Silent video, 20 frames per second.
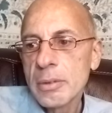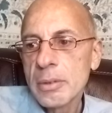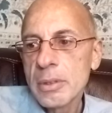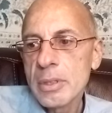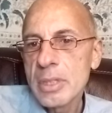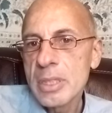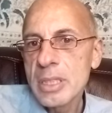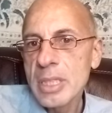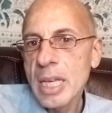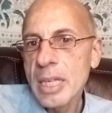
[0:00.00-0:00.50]

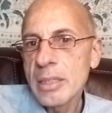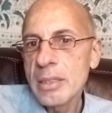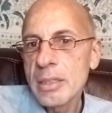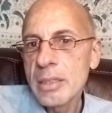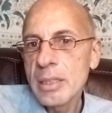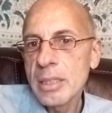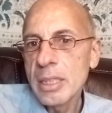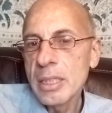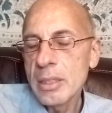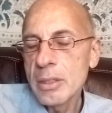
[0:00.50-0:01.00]
sent
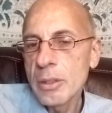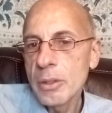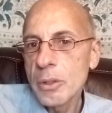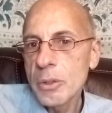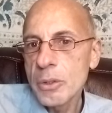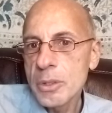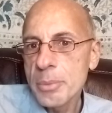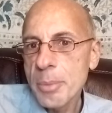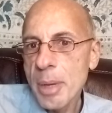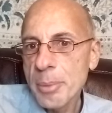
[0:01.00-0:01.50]
into
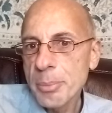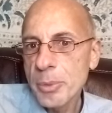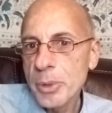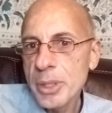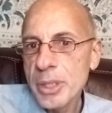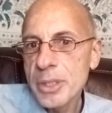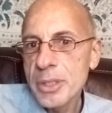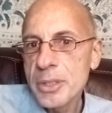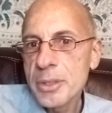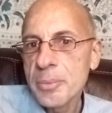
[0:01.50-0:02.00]
those
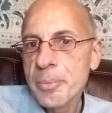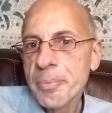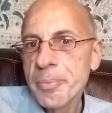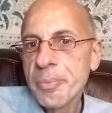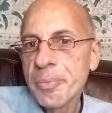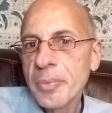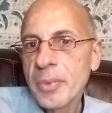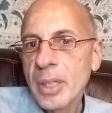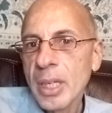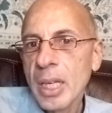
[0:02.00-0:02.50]
memories.
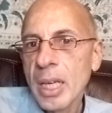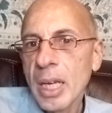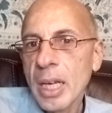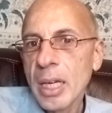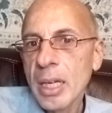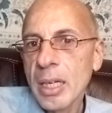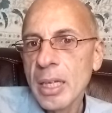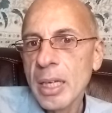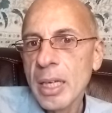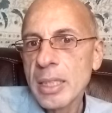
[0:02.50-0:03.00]

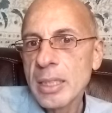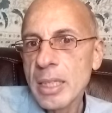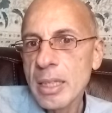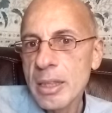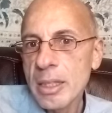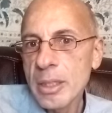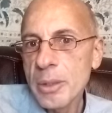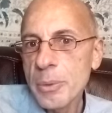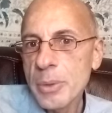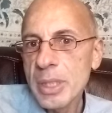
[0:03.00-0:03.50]
Uh, and the
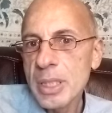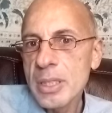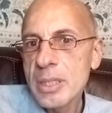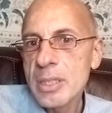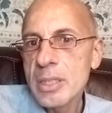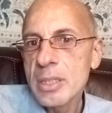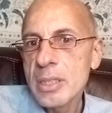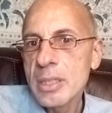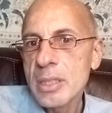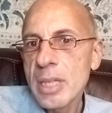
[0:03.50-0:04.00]
theory
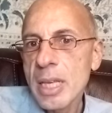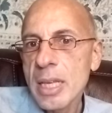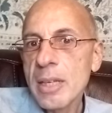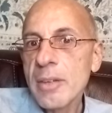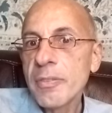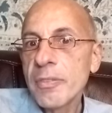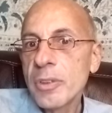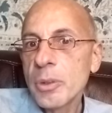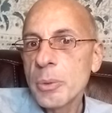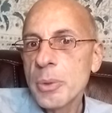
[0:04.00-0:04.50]
is they
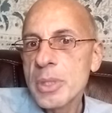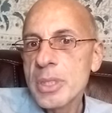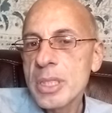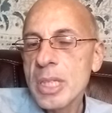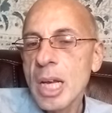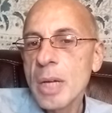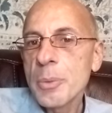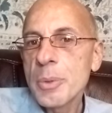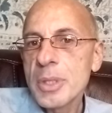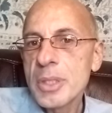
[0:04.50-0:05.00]
influence
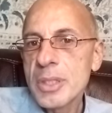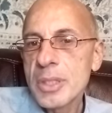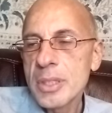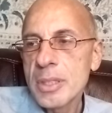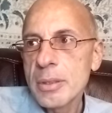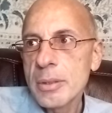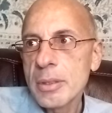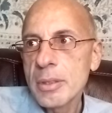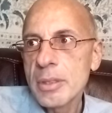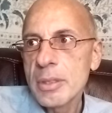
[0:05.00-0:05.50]
how we
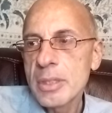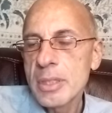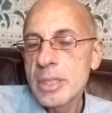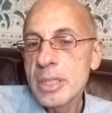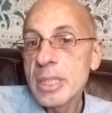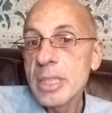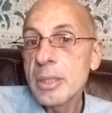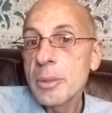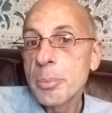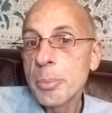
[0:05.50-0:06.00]

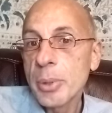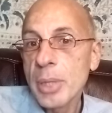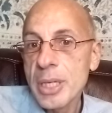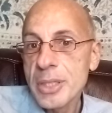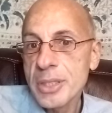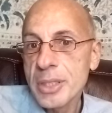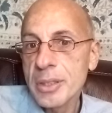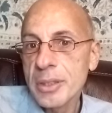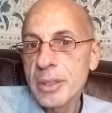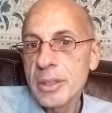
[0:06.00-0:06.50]
see the
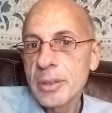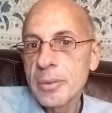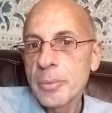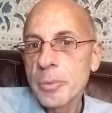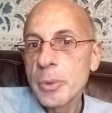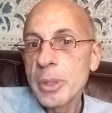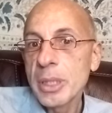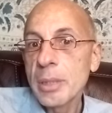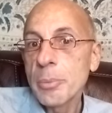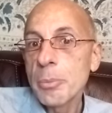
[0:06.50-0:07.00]
present.
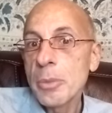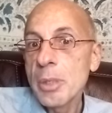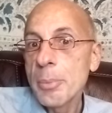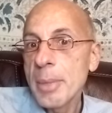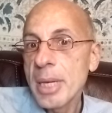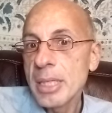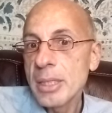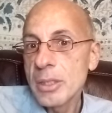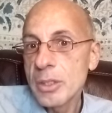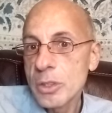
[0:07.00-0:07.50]
We, can, we
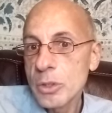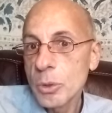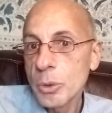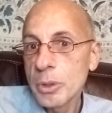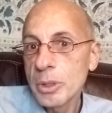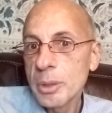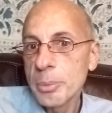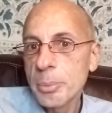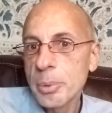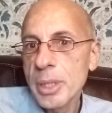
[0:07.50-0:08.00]
may
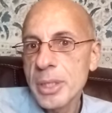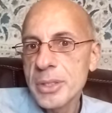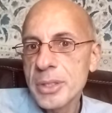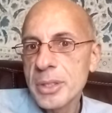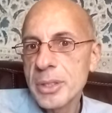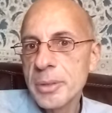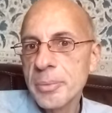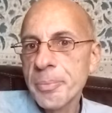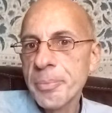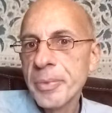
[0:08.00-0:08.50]
distort the
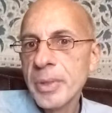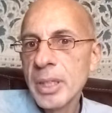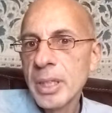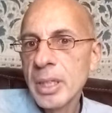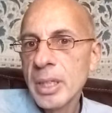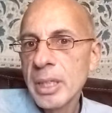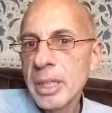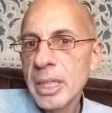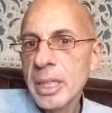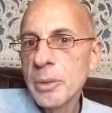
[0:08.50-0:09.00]
present
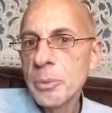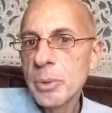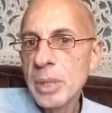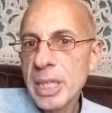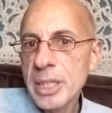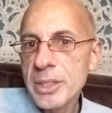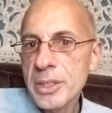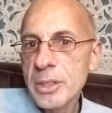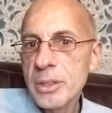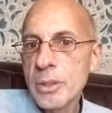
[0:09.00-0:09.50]
in
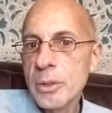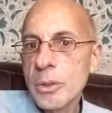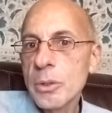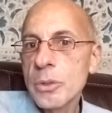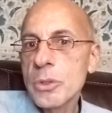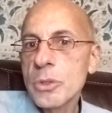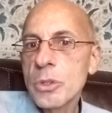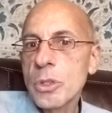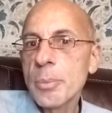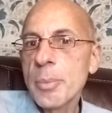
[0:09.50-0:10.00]
relation to
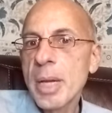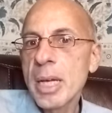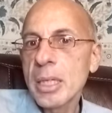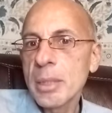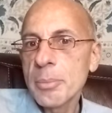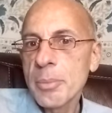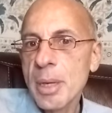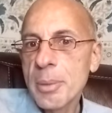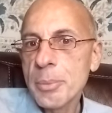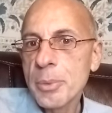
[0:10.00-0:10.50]
those
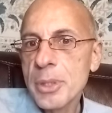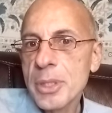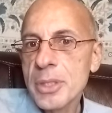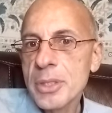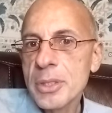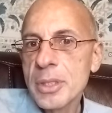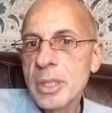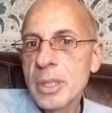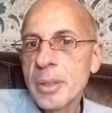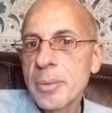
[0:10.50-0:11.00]
traumatic
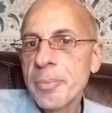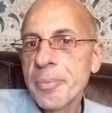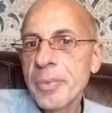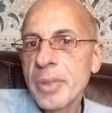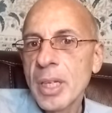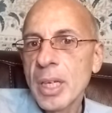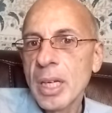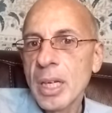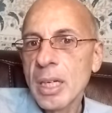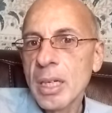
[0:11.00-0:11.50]
memories
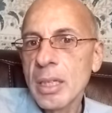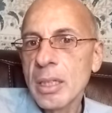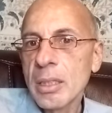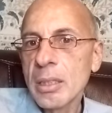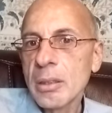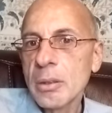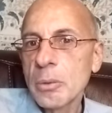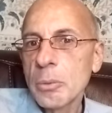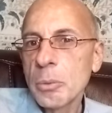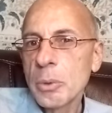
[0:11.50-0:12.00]

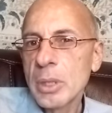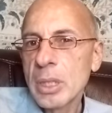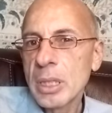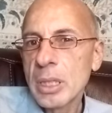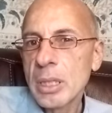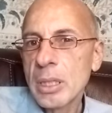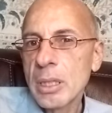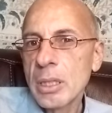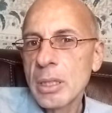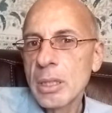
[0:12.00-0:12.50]
uh, with
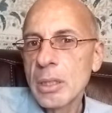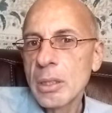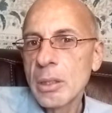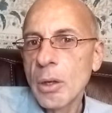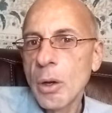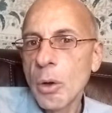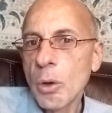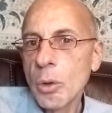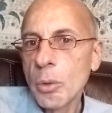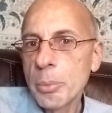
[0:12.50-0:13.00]
the
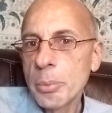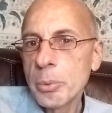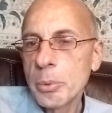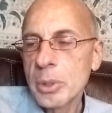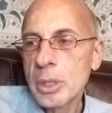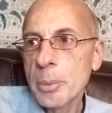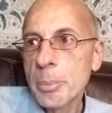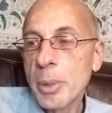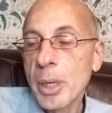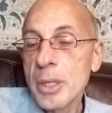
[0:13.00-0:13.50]
hope,
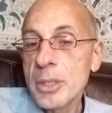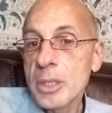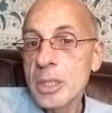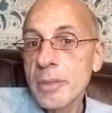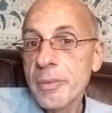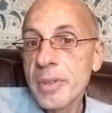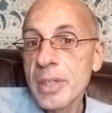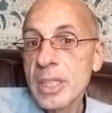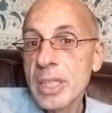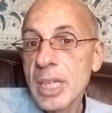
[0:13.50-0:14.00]
with the
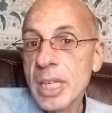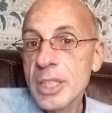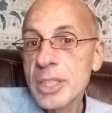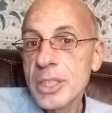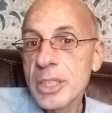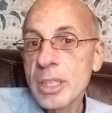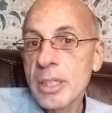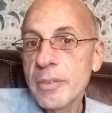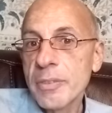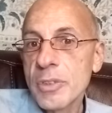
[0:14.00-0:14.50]
positive
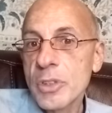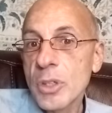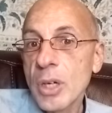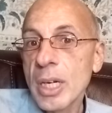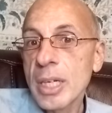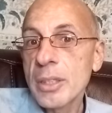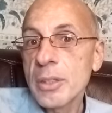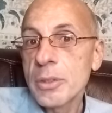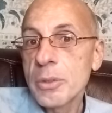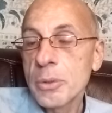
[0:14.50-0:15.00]
intention of
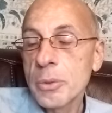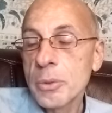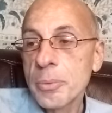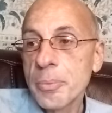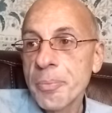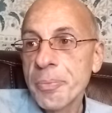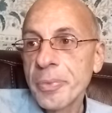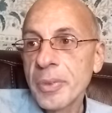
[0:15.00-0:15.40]
trying to